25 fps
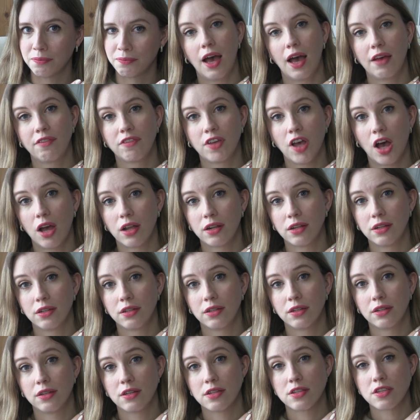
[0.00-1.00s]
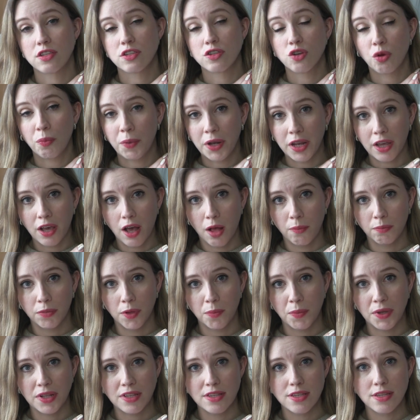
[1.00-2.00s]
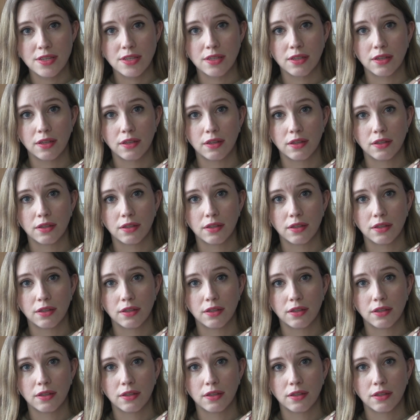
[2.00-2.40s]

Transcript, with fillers: I've gotten so many compliments